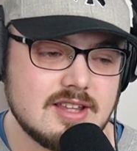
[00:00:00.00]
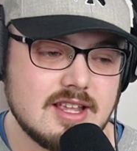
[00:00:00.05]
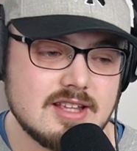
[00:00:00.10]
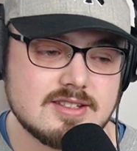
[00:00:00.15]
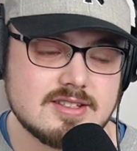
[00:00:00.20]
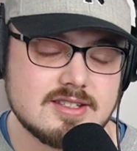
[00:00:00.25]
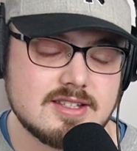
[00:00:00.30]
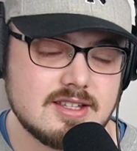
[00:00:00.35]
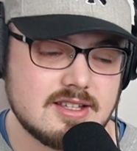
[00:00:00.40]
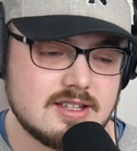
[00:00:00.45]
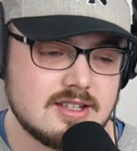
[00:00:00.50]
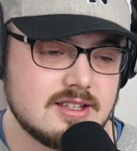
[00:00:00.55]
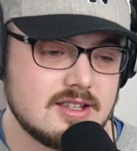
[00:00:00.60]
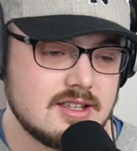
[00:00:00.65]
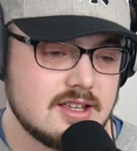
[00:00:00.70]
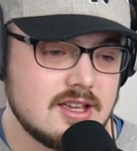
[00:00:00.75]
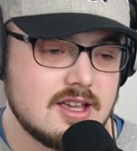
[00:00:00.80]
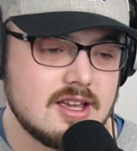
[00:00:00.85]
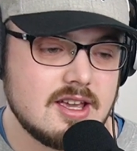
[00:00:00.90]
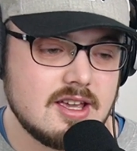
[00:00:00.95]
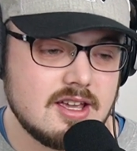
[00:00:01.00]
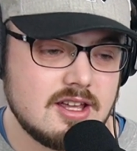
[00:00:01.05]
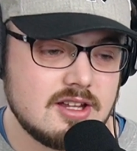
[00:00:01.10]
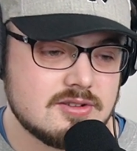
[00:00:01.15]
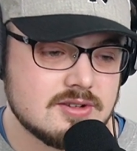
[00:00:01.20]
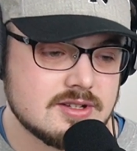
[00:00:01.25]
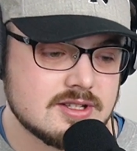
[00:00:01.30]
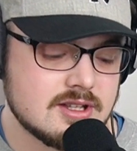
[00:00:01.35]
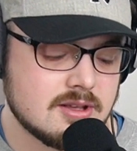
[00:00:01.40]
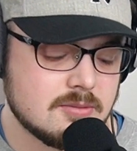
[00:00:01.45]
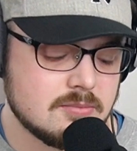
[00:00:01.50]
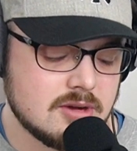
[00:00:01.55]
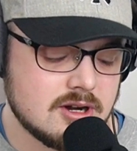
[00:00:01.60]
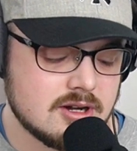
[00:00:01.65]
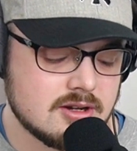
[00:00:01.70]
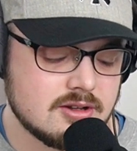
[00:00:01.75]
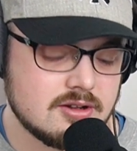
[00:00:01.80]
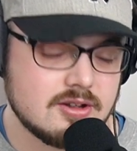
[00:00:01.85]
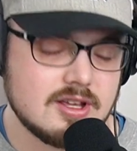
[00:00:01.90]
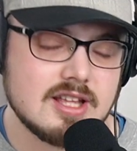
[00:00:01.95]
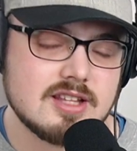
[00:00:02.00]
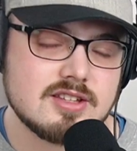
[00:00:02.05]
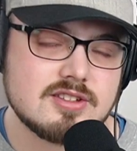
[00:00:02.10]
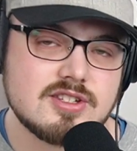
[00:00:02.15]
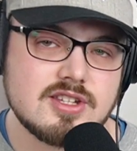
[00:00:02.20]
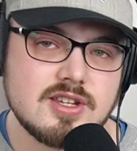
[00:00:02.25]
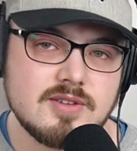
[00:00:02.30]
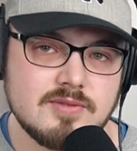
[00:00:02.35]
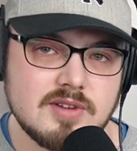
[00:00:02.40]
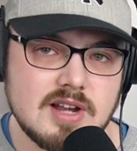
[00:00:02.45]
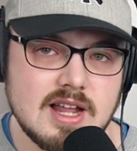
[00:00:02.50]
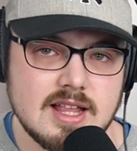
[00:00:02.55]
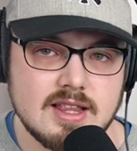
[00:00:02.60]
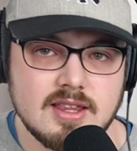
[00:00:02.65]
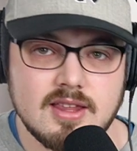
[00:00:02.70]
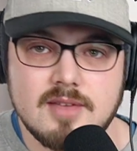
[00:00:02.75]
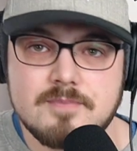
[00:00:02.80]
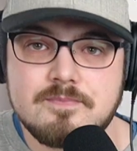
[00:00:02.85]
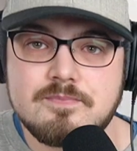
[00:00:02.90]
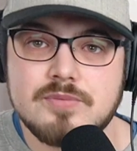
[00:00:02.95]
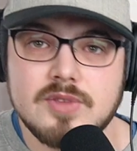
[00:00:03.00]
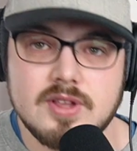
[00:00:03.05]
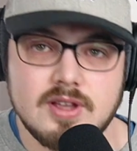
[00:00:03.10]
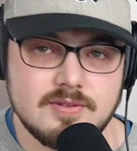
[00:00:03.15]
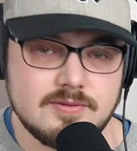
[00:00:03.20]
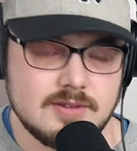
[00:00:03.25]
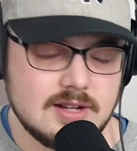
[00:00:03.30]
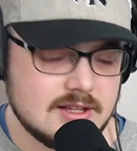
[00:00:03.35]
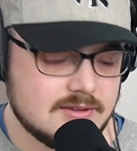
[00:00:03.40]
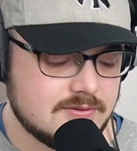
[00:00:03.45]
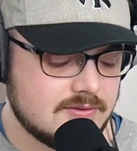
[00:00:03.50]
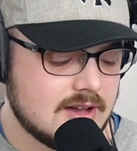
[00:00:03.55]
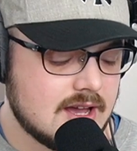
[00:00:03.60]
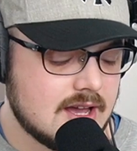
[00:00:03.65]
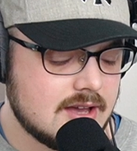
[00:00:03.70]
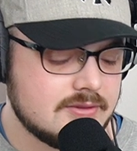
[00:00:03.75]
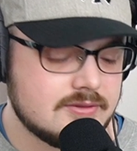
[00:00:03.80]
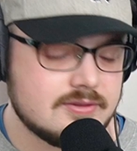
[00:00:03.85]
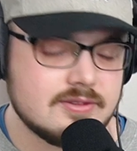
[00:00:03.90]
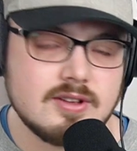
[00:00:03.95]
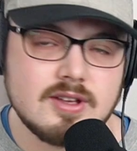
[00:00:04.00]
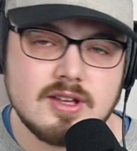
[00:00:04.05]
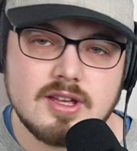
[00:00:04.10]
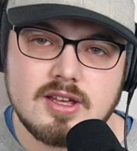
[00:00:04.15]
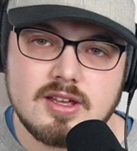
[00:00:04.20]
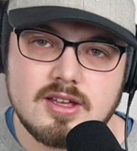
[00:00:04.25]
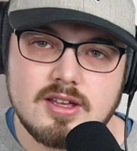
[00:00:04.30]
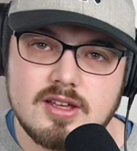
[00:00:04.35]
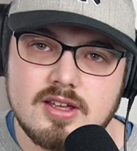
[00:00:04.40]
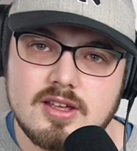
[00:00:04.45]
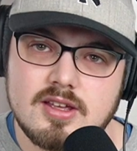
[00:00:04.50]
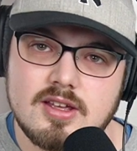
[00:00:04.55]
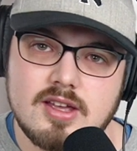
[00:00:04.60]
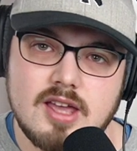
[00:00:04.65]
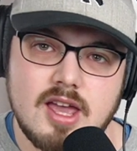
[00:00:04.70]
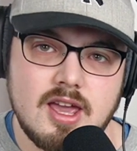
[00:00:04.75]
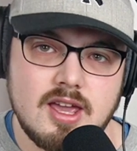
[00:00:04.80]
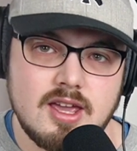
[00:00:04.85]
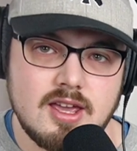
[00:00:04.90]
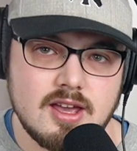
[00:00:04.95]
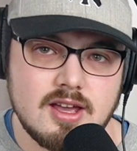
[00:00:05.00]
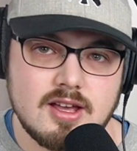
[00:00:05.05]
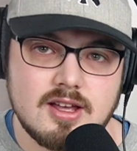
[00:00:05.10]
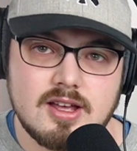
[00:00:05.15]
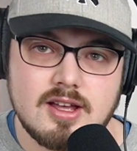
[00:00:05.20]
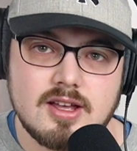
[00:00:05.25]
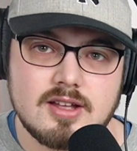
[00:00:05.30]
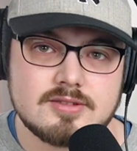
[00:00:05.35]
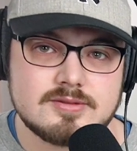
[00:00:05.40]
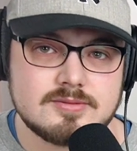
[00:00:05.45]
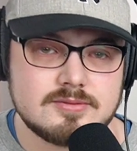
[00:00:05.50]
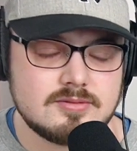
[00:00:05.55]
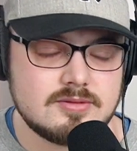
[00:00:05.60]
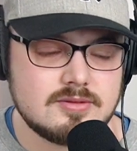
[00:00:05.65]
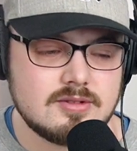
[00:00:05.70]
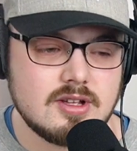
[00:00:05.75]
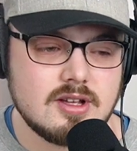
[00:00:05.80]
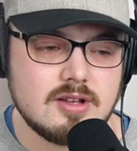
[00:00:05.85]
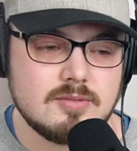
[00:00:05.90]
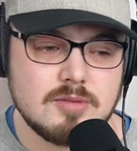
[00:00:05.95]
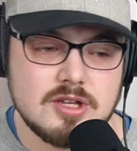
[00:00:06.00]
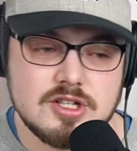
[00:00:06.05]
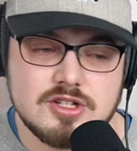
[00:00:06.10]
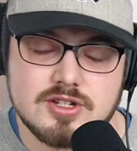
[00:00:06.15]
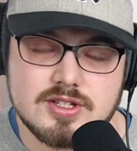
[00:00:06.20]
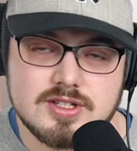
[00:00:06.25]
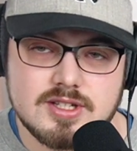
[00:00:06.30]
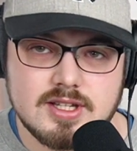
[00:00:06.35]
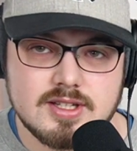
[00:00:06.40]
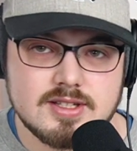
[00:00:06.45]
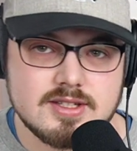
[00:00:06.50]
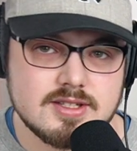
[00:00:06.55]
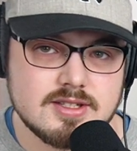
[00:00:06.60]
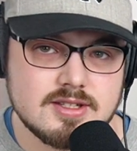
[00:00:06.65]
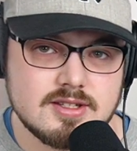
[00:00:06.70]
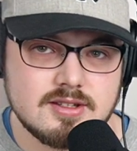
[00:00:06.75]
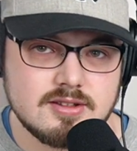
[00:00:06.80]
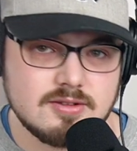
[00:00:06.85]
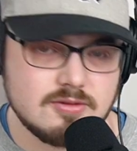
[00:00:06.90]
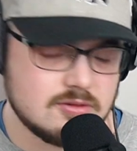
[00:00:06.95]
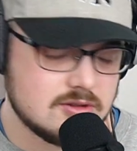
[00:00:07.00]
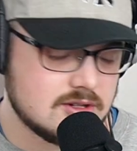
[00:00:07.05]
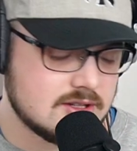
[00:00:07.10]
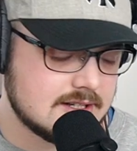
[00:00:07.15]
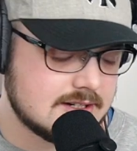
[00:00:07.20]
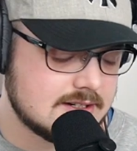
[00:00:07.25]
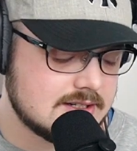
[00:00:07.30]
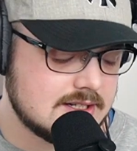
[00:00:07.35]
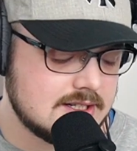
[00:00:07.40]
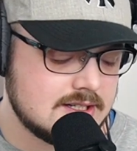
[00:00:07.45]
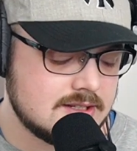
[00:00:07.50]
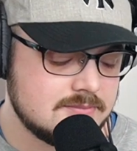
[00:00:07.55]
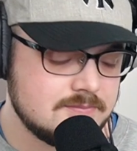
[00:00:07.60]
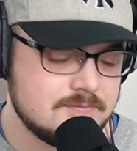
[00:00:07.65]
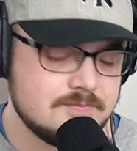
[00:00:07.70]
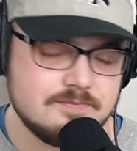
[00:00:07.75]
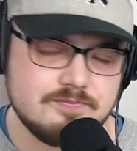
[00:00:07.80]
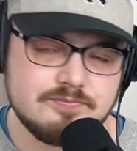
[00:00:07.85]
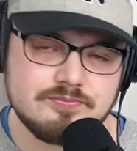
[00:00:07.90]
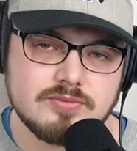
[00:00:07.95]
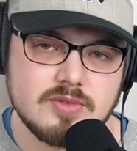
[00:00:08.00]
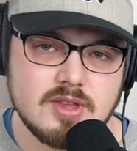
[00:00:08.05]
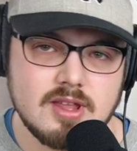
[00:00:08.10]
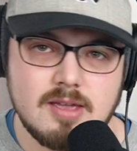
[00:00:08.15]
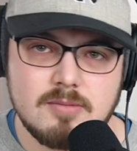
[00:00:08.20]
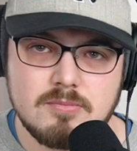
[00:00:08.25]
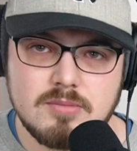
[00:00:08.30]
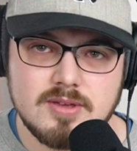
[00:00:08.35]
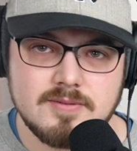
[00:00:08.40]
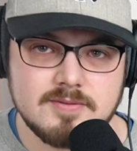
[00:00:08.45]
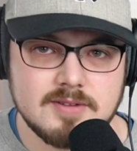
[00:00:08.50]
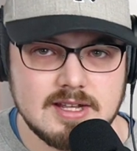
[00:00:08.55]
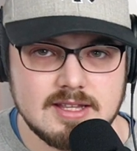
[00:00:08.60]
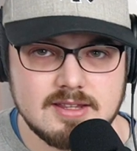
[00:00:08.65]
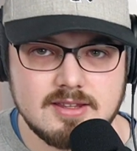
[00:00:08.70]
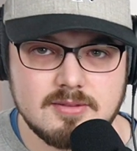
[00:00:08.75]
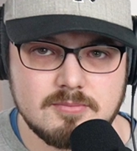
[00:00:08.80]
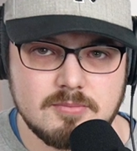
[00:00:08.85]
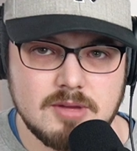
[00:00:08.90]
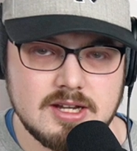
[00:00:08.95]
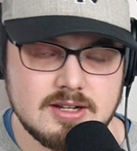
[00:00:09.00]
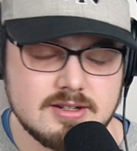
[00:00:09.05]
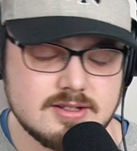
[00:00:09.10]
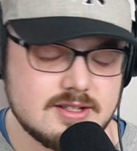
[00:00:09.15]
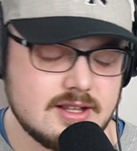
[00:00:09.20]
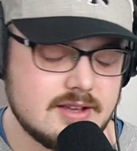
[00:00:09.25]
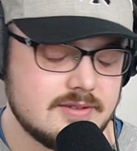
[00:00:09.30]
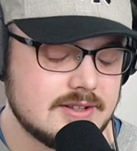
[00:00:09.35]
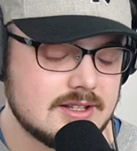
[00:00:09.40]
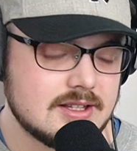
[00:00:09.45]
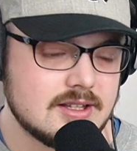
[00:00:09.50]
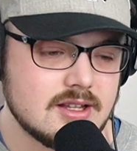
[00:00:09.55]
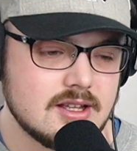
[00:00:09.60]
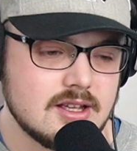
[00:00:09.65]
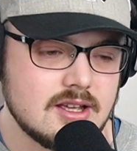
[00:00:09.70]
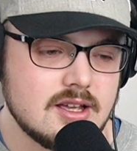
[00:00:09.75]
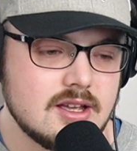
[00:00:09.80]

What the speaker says: That's the interesting part. You get G flat, a flat 5, A major 6 or 13, and B flat, the minor 7.